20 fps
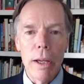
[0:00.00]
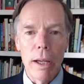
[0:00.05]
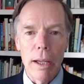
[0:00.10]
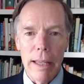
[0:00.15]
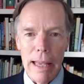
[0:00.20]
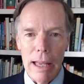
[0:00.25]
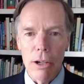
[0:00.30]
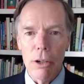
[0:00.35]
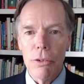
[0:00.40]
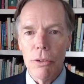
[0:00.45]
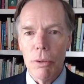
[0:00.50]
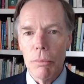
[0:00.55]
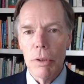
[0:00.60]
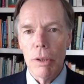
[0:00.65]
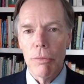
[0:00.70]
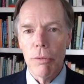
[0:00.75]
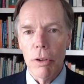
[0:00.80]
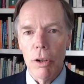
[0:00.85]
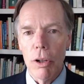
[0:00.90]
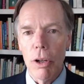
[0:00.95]
We encountered
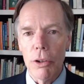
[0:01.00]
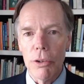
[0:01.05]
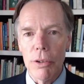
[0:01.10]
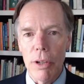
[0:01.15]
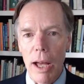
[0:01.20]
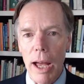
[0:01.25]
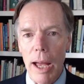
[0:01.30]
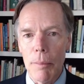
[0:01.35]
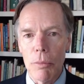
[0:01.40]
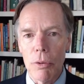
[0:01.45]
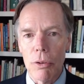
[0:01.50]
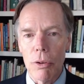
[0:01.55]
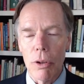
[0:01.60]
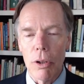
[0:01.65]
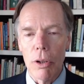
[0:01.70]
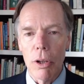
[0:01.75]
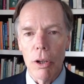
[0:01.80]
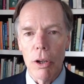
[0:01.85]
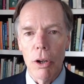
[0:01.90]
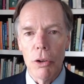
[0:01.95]
some difficult times
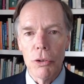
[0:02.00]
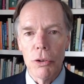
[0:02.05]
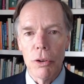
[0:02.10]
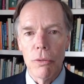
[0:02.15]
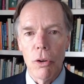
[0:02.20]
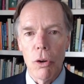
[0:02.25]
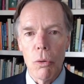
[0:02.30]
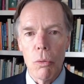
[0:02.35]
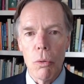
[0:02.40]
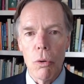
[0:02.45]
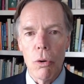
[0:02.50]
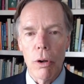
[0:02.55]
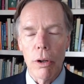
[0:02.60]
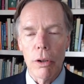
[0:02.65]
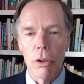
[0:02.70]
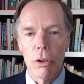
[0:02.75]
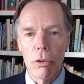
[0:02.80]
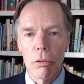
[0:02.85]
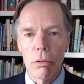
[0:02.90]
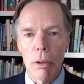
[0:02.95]
during the Kosovo
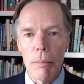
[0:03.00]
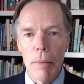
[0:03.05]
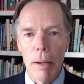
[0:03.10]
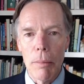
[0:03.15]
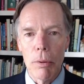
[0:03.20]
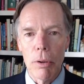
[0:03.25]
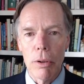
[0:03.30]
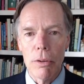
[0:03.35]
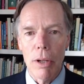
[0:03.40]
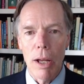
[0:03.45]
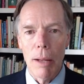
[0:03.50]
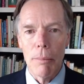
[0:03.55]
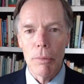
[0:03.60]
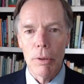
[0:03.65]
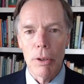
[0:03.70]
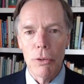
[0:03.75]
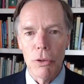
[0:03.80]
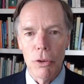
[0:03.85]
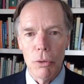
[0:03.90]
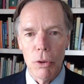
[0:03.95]
War. You'll remember,
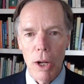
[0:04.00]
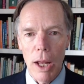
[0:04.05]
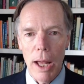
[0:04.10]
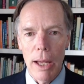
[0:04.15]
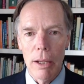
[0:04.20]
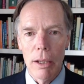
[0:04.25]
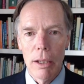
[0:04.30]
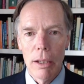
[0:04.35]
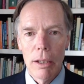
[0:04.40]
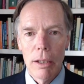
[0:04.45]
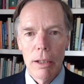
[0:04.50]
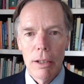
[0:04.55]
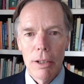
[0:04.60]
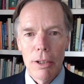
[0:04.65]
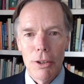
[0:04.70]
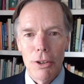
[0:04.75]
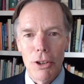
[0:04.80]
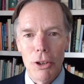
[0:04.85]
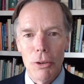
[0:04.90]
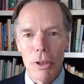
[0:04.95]
Tom, because you and I
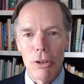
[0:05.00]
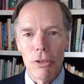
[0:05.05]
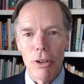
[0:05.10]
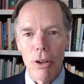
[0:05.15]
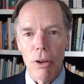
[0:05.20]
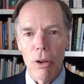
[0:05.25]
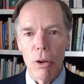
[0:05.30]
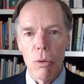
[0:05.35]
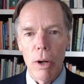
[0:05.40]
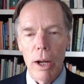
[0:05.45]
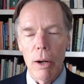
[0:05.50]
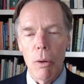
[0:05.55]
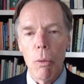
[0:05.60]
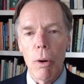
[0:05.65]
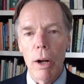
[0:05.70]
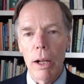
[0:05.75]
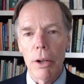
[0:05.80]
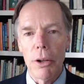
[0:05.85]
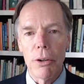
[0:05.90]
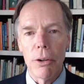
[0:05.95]
knew each other
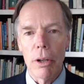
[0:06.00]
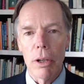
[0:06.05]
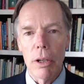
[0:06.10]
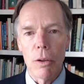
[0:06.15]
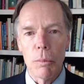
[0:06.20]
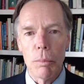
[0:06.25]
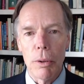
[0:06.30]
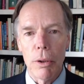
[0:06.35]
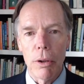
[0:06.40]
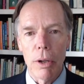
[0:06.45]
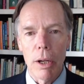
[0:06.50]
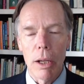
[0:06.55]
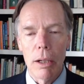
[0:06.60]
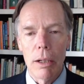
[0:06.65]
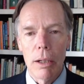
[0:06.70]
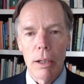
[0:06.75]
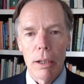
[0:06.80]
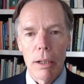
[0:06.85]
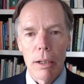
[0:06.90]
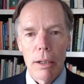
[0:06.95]
quite well during this
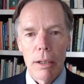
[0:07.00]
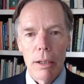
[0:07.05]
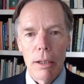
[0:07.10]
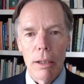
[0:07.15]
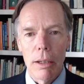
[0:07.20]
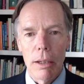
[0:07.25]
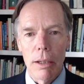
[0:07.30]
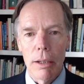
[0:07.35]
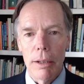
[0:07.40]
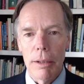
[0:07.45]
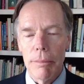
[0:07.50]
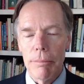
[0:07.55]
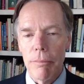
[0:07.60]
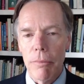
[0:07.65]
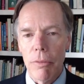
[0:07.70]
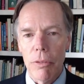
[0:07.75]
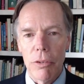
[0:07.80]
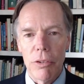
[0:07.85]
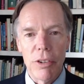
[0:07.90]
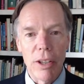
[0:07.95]
period,
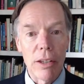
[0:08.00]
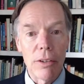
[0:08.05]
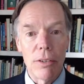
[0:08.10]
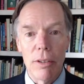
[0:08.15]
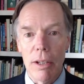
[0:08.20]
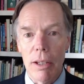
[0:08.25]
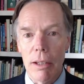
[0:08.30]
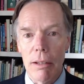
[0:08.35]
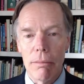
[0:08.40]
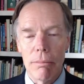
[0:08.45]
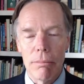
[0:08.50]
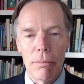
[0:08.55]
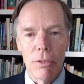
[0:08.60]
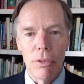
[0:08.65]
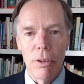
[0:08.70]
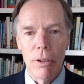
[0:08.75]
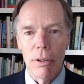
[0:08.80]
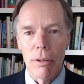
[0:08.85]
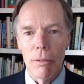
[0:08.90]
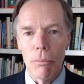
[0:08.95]
the
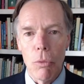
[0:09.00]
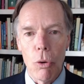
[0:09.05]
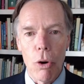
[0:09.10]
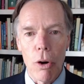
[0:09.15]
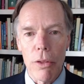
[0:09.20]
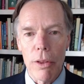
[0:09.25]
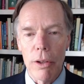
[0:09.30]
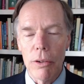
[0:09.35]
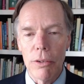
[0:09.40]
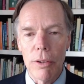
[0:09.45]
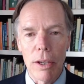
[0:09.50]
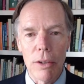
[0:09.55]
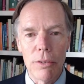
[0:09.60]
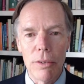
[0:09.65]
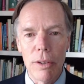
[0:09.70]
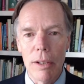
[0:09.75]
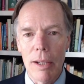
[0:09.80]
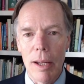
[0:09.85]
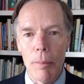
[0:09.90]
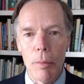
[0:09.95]
more than
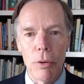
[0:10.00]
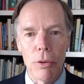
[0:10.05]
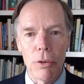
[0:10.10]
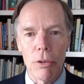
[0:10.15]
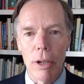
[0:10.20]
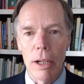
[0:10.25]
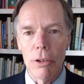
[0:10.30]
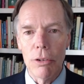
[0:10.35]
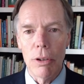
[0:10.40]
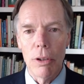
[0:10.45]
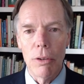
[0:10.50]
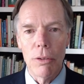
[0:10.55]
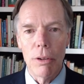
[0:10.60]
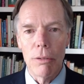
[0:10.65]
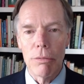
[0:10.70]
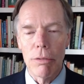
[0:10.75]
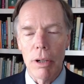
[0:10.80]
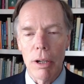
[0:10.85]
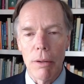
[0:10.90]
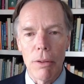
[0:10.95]
60
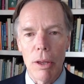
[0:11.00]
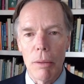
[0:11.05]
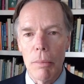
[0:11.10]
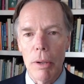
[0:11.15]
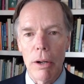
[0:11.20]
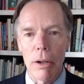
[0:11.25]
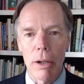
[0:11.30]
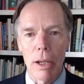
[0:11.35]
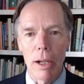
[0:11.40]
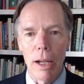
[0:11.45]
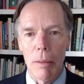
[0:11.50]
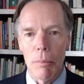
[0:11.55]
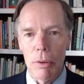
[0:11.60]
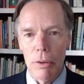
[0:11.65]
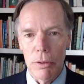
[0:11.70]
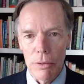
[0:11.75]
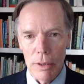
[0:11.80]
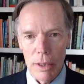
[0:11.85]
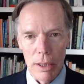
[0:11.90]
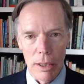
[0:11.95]
demonstrations in front of the American
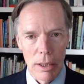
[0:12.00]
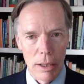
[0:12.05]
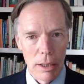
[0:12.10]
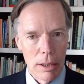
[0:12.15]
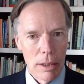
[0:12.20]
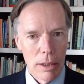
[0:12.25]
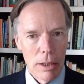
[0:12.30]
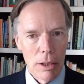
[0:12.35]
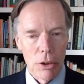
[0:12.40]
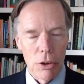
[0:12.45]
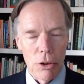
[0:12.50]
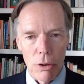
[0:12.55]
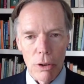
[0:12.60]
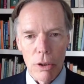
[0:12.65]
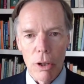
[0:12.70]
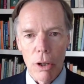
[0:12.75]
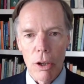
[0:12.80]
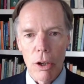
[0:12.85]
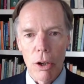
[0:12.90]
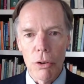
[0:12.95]
embassy
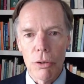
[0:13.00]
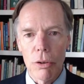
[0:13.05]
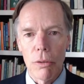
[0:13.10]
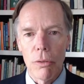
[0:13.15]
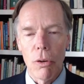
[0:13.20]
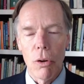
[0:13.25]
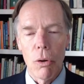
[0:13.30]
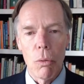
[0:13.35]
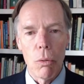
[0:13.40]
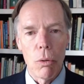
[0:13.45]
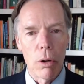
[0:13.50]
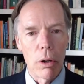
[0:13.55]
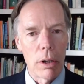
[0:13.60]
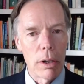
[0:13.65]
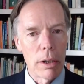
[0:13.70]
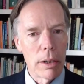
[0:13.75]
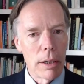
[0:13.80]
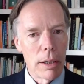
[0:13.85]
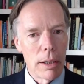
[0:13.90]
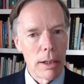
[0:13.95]
during the Kosovo
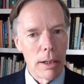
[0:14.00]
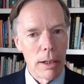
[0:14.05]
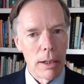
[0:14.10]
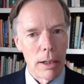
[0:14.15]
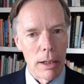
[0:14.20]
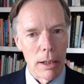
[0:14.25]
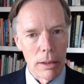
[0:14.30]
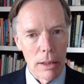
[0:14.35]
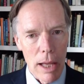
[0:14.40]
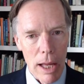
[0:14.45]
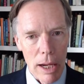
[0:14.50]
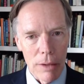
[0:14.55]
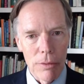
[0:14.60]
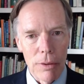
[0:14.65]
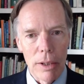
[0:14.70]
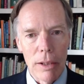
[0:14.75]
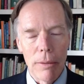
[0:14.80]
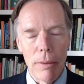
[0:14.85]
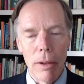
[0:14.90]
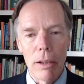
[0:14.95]
War. A lot
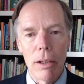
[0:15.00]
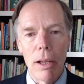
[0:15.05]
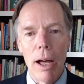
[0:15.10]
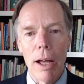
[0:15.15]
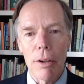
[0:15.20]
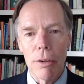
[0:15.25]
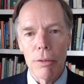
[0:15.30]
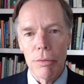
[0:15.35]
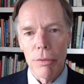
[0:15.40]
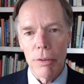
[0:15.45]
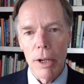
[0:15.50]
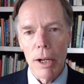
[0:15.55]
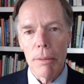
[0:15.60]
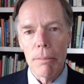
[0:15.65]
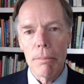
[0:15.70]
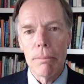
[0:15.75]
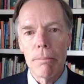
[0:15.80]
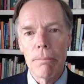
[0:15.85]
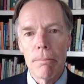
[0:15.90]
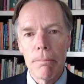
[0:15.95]

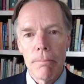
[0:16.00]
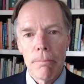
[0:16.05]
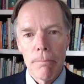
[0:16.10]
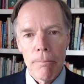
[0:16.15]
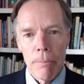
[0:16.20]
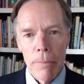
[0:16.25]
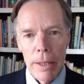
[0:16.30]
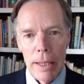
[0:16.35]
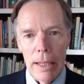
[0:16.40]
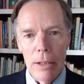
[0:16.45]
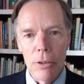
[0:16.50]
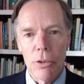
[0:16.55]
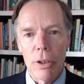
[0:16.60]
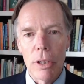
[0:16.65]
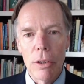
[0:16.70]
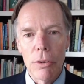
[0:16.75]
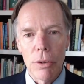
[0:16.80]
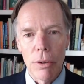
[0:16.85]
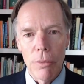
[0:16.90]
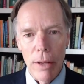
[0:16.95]
of
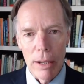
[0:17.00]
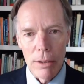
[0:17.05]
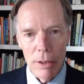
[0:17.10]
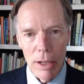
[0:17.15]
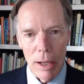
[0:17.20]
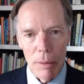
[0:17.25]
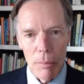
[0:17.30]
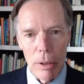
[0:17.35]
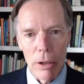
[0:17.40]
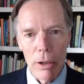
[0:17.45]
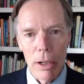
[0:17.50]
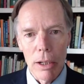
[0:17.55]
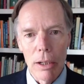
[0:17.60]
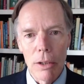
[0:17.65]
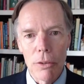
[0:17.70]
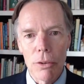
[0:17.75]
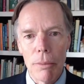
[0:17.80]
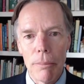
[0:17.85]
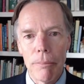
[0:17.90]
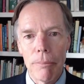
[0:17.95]
incidents of
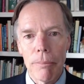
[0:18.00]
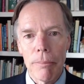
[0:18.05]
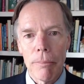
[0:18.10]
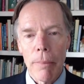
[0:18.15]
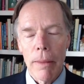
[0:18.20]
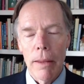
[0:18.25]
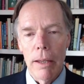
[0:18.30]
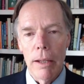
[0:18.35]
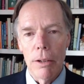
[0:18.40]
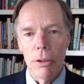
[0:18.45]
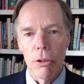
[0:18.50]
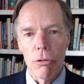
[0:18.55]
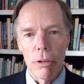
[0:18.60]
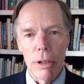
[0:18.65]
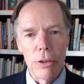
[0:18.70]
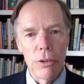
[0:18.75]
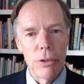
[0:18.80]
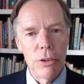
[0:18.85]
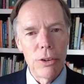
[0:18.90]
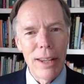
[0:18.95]
anti-Americanism in
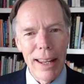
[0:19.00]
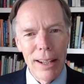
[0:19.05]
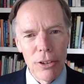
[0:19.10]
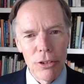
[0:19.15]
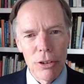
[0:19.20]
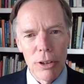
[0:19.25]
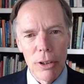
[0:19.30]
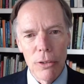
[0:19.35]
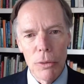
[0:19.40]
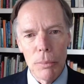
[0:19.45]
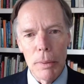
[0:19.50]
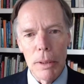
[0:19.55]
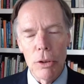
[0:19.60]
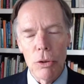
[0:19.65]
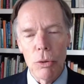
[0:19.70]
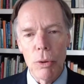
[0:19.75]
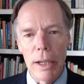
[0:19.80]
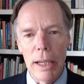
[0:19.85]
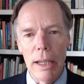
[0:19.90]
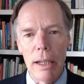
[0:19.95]
Greece, tensions
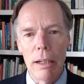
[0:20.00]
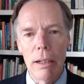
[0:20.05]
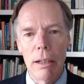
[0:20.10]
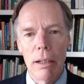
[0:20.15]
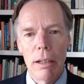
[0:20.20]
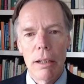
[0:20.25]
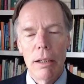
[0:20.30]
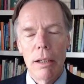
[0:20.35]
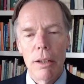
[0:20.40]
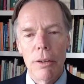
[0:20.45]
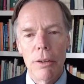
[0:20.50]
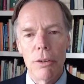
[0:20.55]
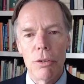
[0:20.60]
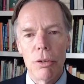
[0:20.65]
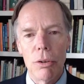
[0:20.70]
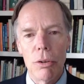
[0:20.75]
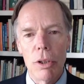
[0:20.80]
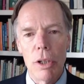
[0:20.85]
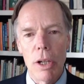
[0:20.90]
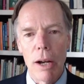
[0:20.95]
between
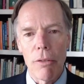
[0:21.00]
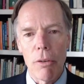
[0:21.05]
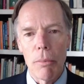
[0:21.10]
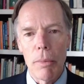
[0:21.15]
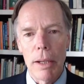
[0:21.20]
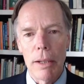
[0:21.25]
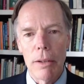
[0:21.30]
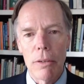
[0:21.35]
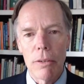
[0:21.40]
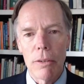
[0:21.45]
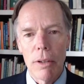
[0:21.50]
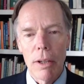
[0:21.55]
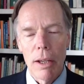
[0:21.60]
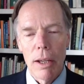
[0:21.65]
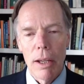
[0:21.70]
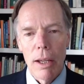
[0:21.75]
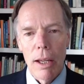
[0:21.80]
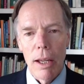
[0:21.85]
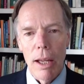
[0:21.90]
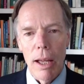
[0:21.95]
the two governments.
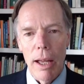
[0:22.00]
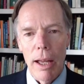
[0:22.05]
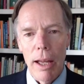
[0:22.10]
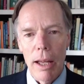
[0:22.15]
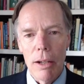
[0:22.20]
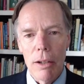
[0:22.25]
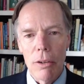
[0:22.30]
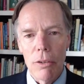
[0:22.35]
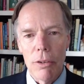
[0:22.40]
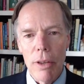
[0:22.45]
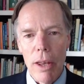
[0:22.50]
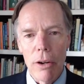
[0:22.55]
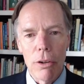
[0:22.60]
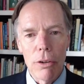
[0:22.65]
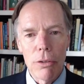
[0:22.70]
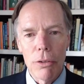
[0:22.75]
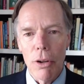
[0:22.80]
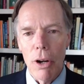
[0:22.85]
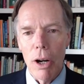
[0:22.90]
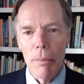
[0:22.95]
And
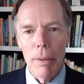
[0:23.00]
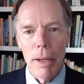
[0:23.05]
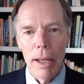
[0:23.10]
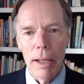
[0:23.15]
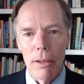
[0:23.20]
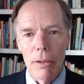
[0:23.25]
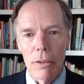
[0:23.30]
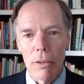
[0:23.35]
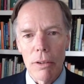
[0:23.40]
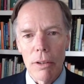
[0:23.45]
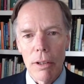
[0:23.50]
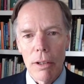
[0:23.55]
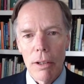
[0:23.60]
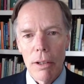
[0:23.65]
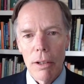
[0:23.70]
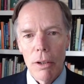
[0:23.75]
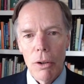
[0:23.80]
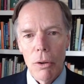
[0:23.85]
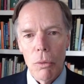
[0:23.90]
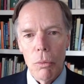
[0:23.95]
Senator Sarbanes
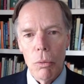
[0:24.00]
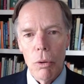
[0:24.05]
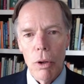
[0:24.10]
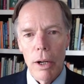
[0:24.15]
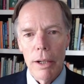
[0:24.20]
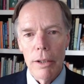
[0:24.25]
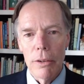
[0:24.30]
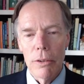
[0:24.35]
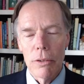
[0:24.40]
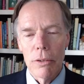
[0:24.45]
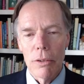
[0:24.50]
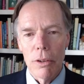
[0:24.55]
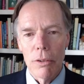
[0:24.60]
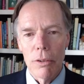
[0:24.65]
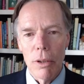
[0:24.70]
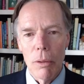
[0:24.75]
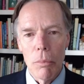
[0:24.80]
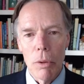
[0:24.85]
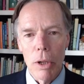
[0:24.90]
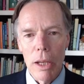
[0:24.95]

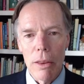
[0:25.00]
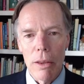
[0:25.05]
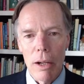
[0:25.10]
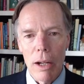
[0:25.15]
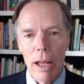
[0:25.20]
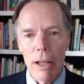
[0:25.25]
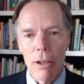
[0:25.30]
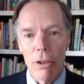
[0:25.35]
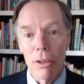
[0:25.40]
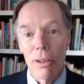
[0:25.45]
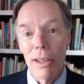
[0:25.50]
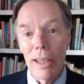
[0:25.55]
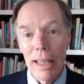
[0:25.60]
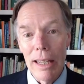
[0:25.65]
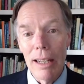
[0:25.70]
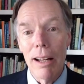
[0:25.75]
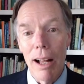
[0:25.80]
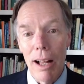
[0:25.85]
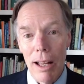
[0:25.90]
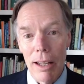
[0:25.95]
was somebody that I could
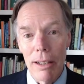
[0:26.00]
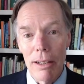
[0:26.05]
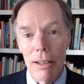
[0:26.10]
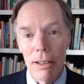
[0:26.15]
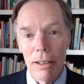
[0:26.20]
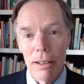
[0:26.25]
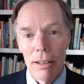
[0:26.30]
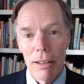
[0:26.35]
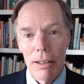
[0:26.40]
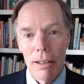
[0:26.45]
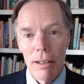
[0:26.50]
lean on.